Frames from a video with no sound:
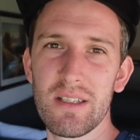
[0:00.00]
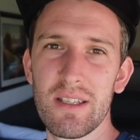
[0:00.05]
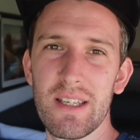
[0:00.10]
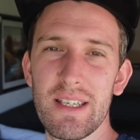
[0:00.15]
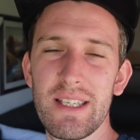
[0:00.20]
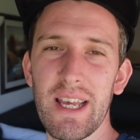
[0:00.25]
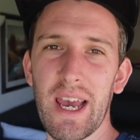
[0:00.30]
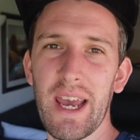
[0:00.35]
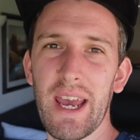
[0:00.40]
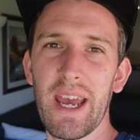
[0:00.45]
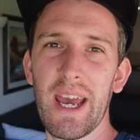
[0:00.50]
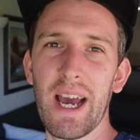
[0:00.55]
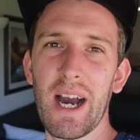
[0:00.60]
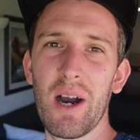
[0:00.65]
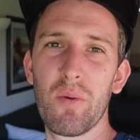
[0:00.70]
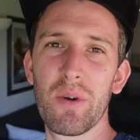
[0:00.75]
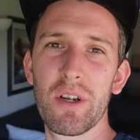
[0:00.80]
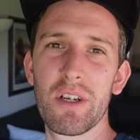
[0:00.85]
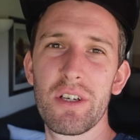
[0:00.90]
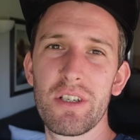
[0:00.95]
Today I
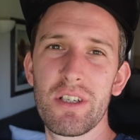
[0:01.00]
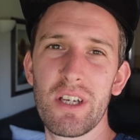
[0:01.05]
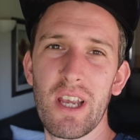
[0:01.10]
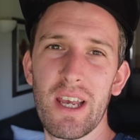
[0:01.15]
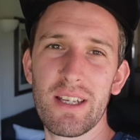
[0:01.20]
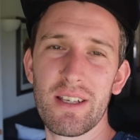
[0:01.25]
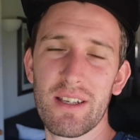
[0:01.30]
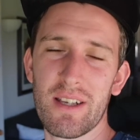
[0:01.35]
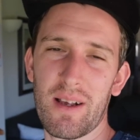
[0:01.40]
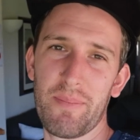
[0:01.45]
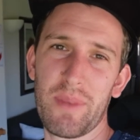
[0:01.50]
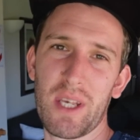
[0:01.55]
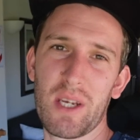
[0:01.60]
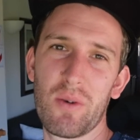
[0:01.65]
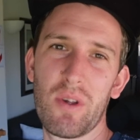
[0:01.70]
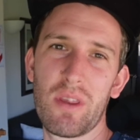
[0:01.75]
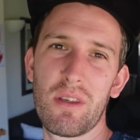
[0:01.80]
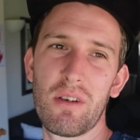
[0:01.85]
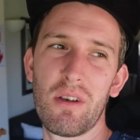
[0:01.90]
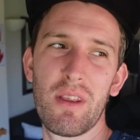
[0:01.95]
want to share something
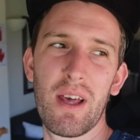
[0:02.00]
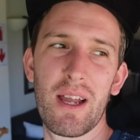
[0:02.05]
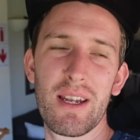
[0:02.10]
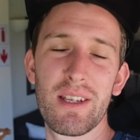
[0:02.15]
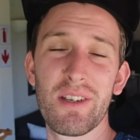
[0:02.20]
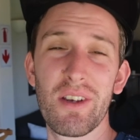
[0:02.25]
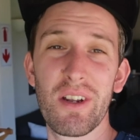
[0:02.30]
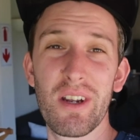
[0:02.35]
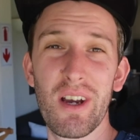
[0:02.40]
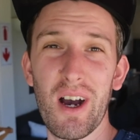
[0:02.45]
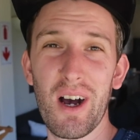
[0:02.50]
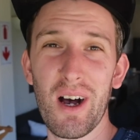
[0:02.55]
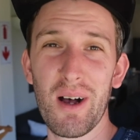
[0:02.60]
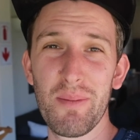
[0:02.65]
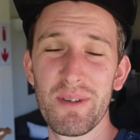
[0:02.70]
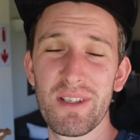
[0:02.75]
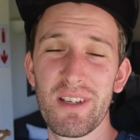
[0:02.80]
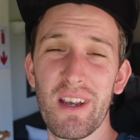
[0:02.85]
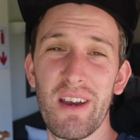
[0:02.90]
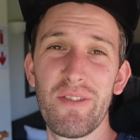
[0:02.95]
with you that is going to
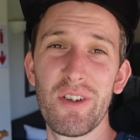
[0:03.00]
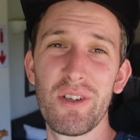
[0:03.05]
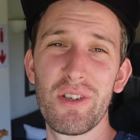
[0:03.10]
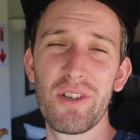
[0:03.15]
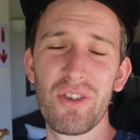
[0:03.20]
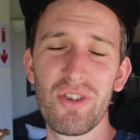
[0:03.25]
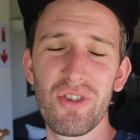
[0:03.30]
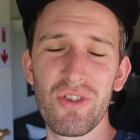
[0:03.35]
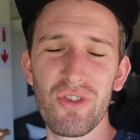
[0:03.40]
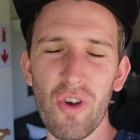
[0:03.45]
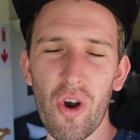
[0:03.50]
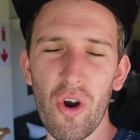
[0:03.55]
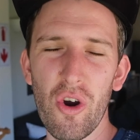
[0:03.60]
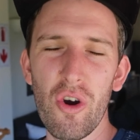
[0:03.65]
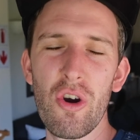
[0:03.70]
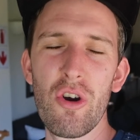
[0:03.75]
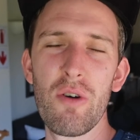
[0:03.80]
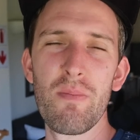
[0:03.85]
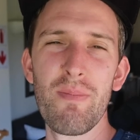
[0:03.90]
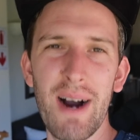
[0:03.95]
help save you
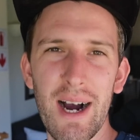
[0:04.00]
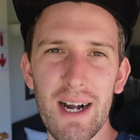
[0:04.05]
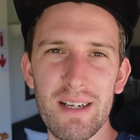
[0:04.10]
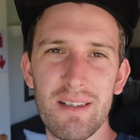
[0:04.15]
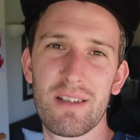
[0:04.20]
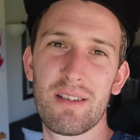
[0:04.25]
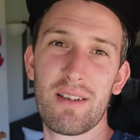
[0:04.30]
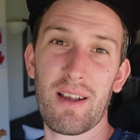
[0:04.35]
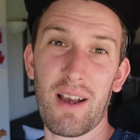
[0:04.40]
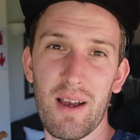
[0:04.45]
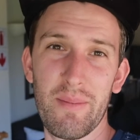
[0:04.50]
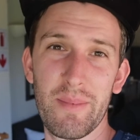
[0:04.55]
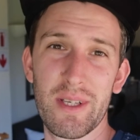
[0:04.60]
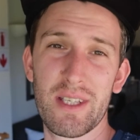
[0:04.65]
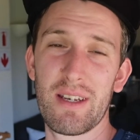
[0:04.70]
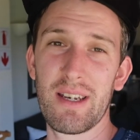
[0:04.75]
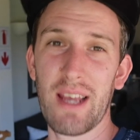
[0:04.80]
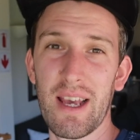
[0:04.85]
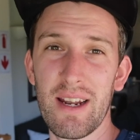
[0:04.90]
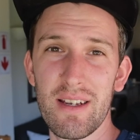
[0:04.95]
so much time as
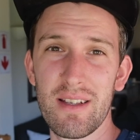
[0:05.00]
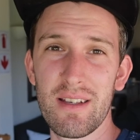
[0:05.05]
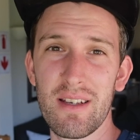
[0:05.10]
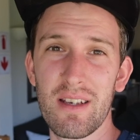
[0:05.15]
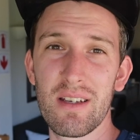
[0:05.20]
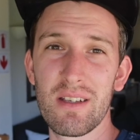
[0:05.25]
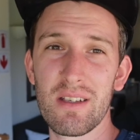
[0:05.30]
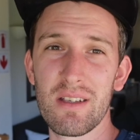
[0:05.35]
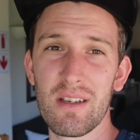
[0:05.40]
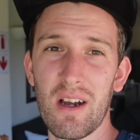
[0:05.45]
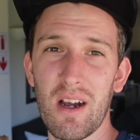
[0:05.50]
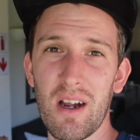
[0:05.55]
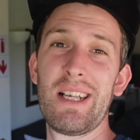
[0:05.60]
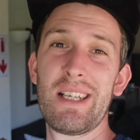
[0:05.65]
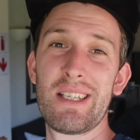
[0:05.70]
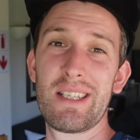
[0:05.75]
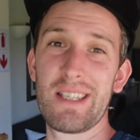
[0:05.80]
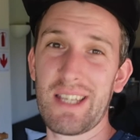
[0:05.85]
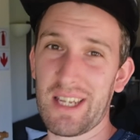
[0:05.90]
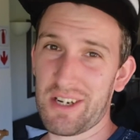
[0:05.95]
an editor, so stick